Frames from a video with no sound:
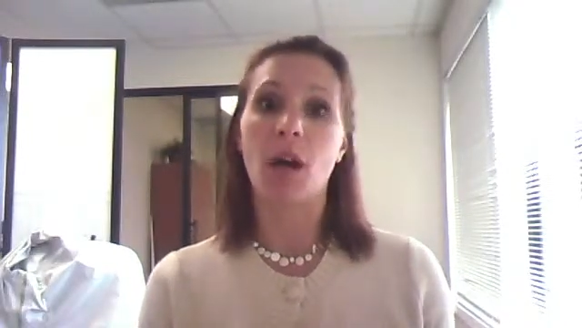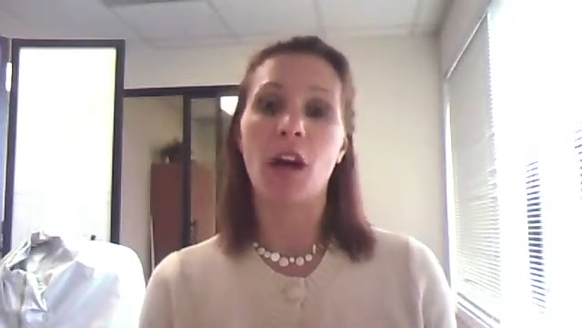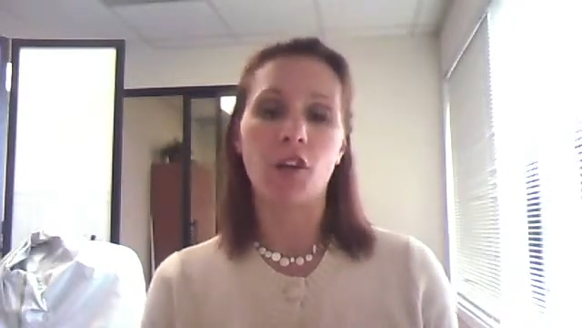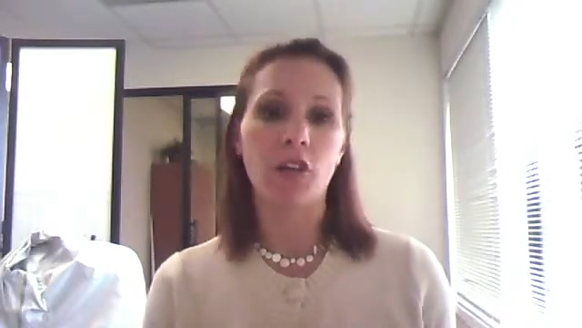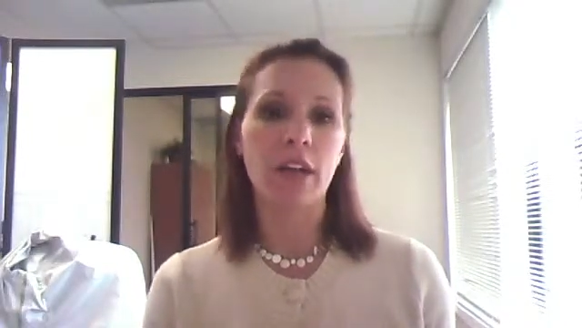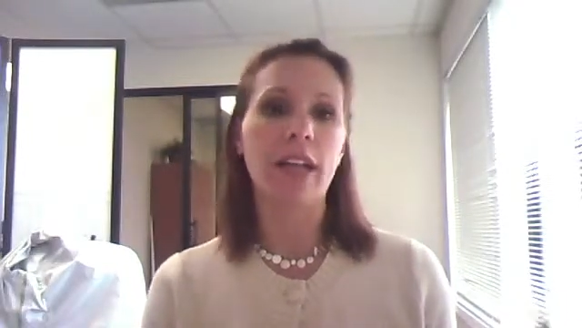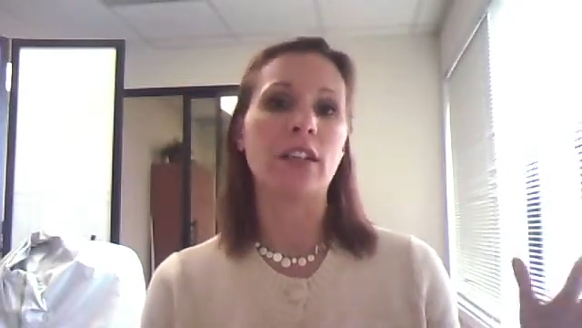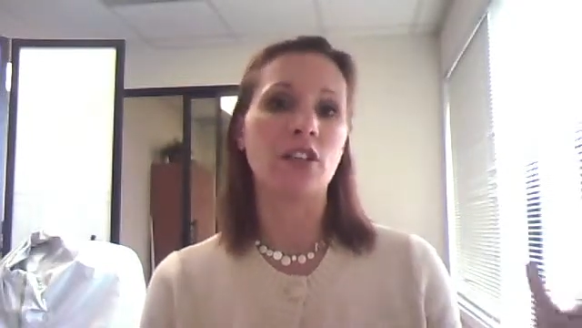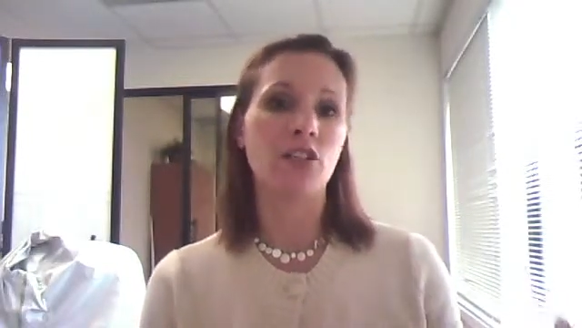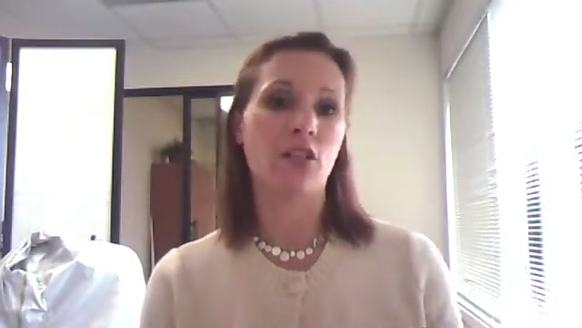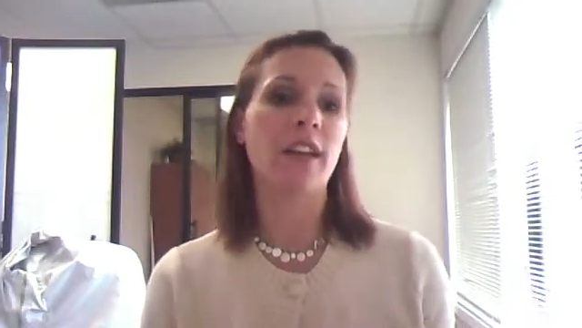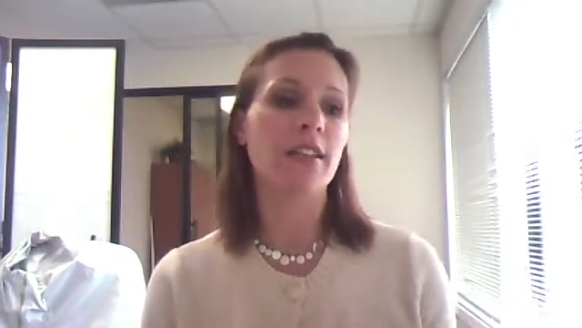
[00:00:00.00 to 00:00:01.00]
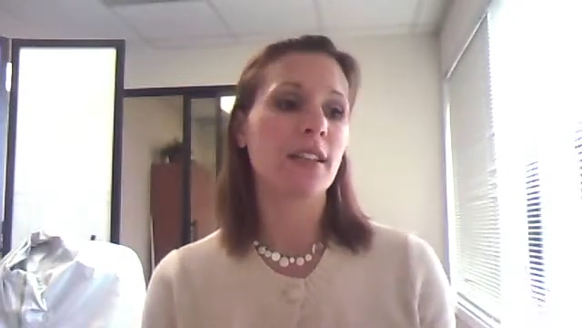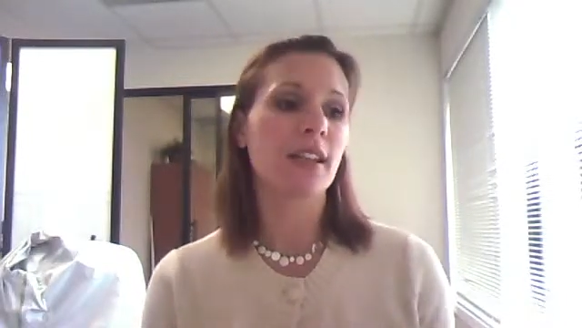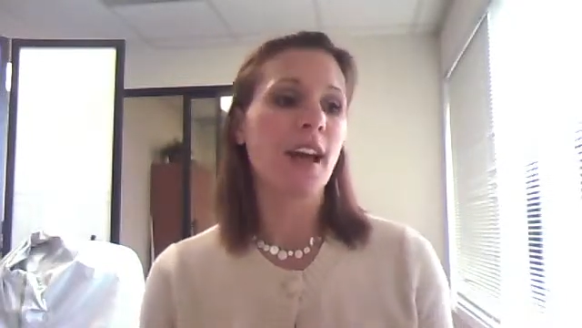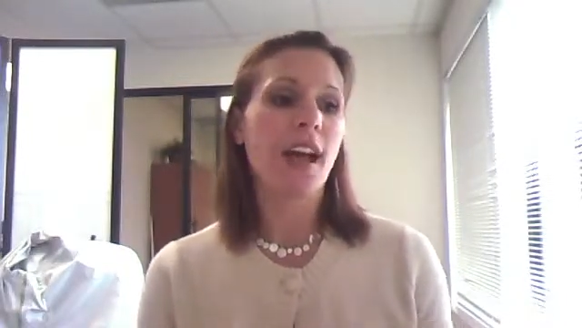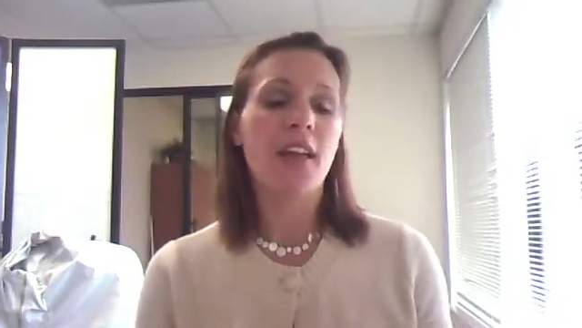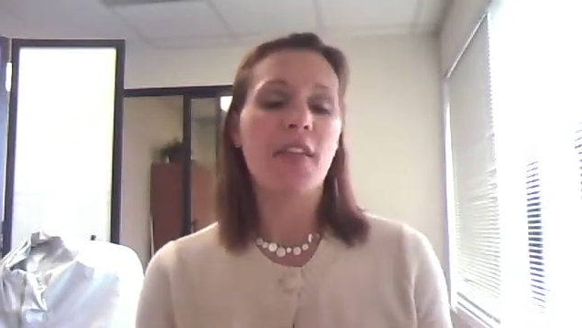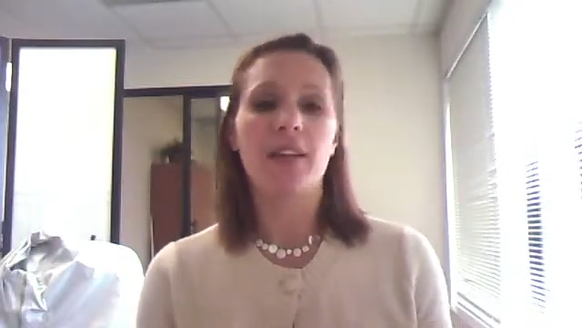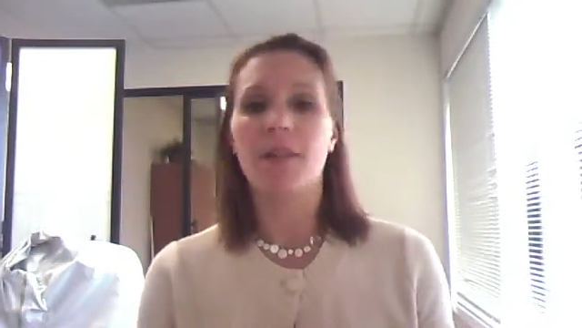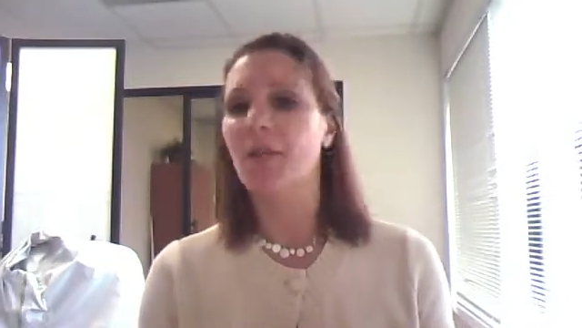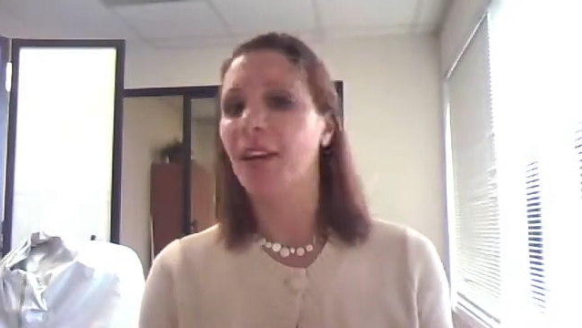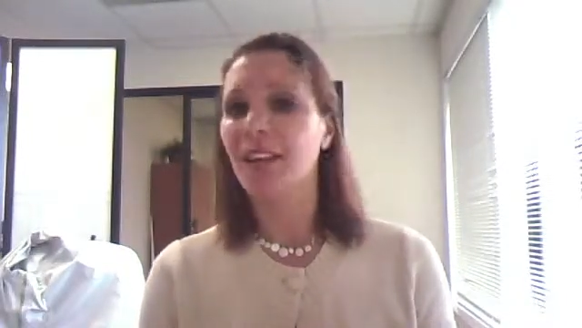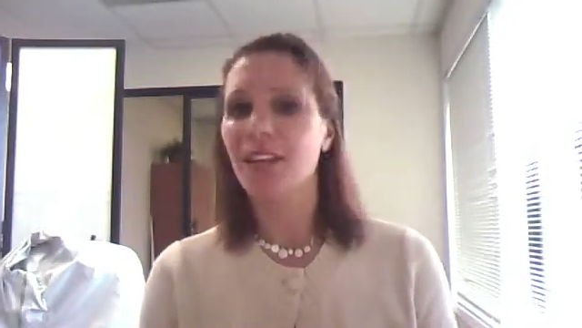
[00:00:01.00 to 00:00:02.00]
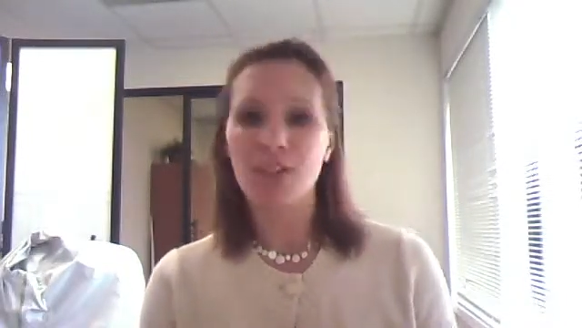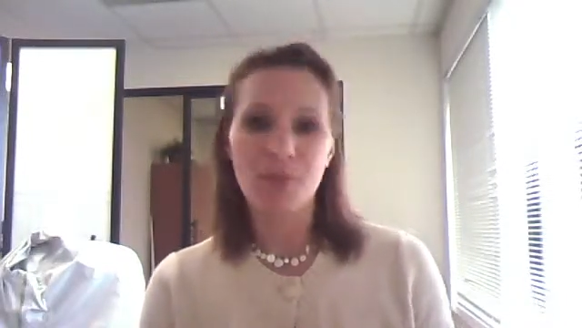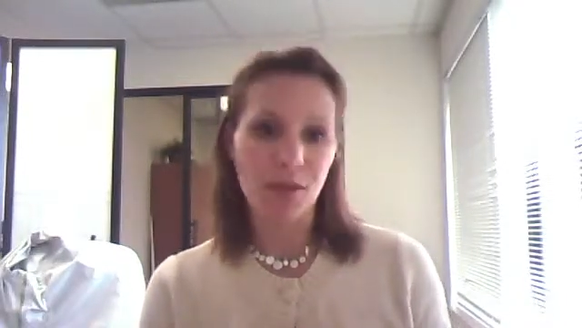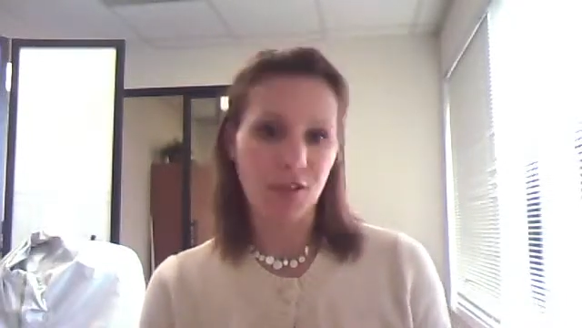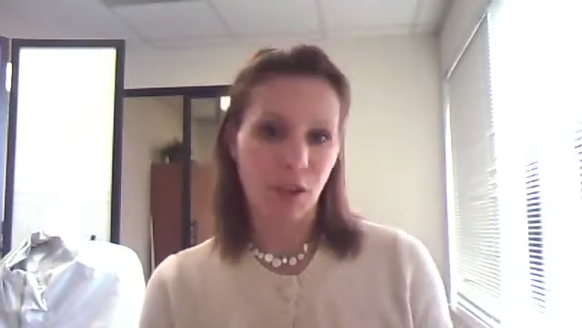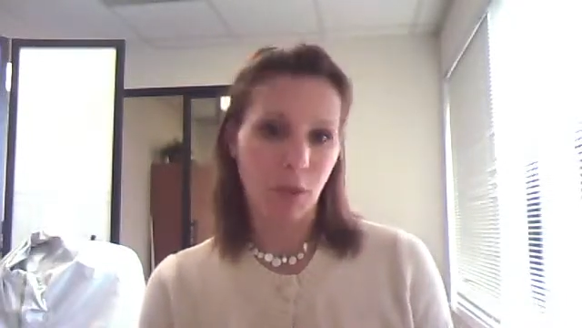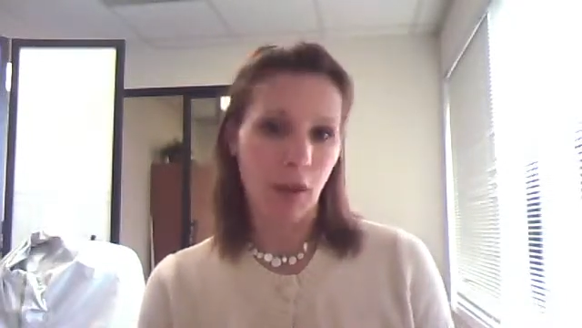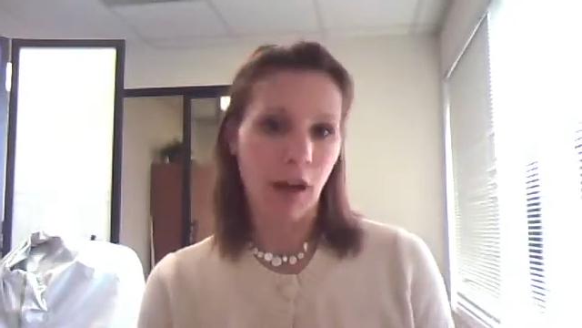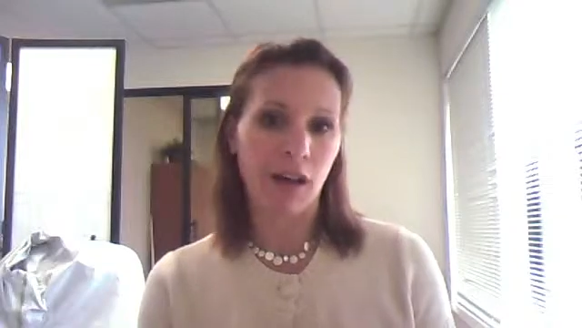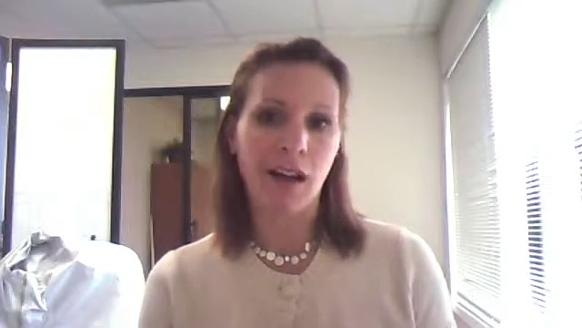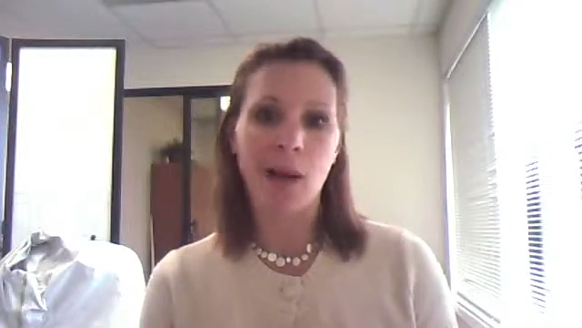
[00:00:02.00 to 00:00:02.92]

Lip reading: hungry and stressed, then I'm not going to do my job well.